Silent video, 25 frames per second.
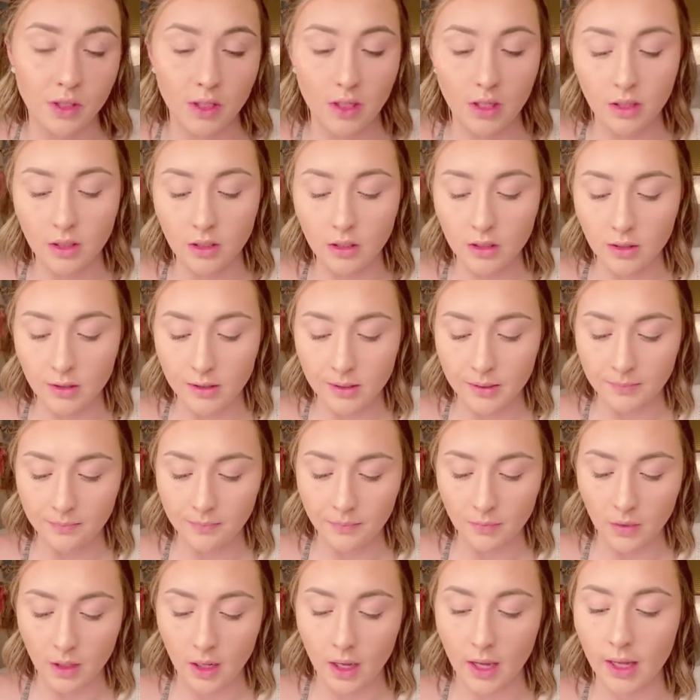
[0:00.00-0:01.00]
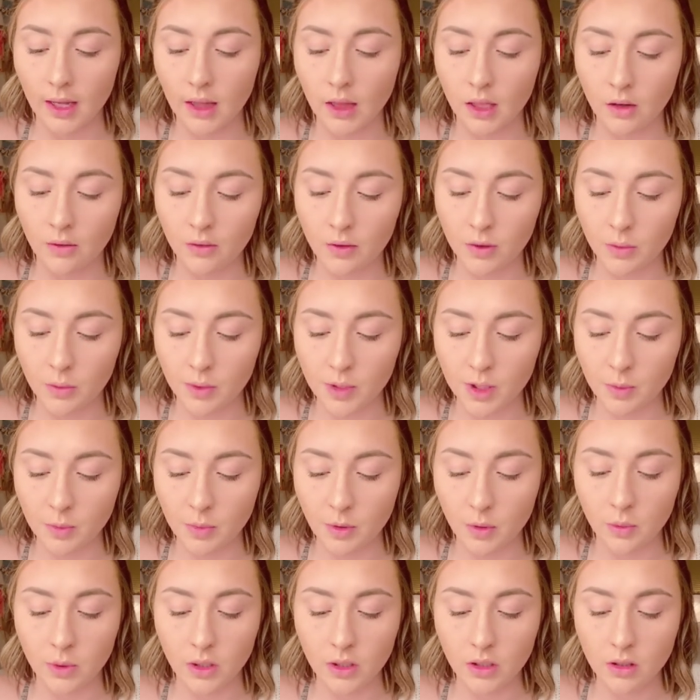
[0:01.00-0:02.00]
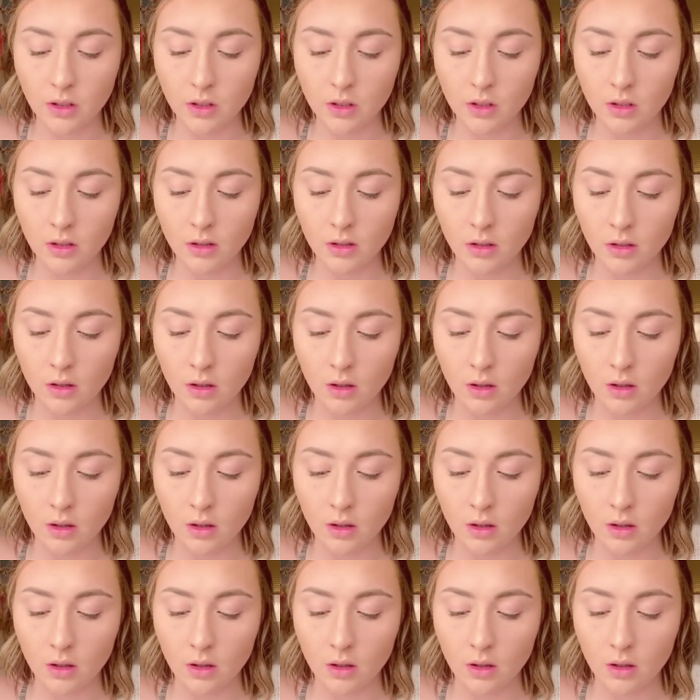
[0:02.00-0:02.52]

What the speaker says: these. I love the wispy ones.